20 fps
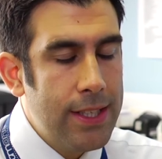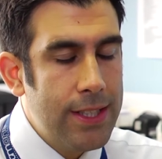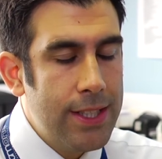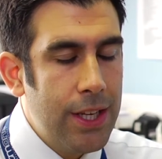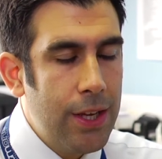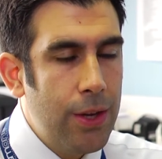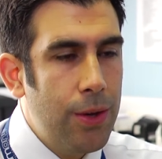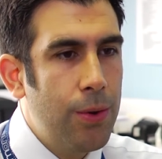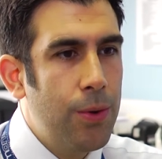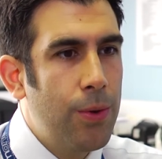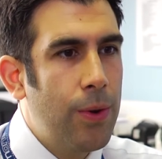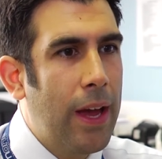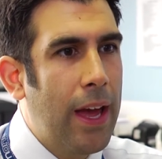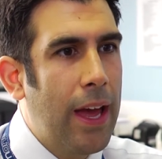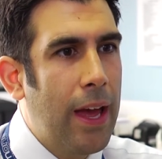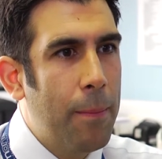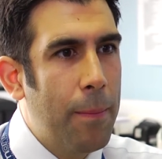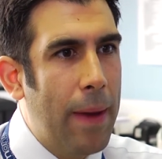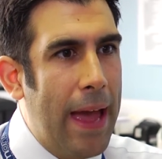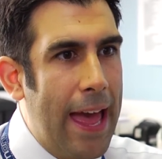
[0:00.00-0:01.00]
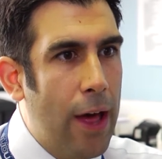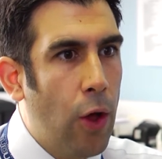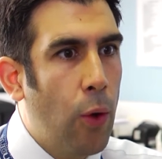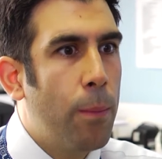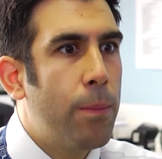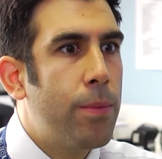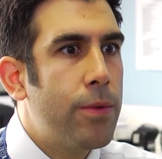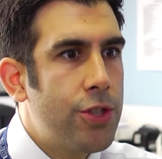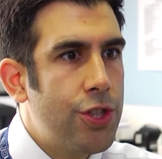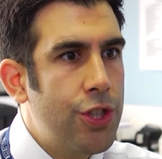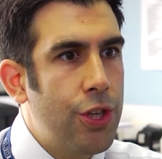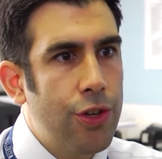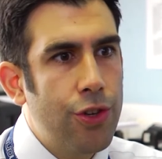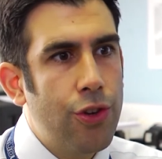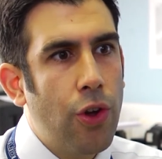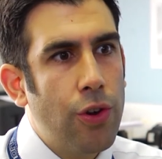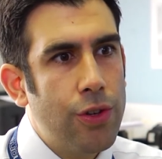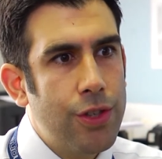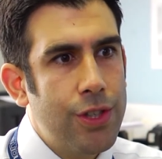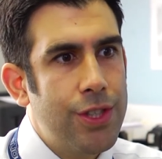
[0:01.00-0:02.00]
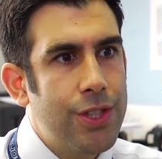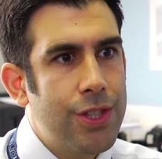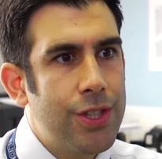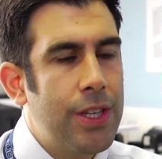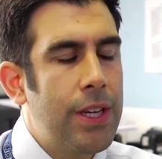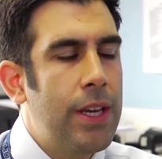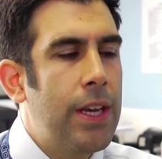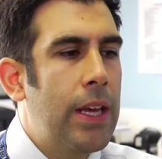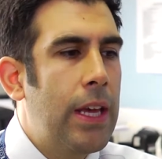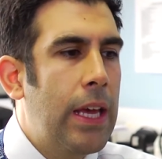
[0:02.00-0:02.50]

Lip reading: to help student doctors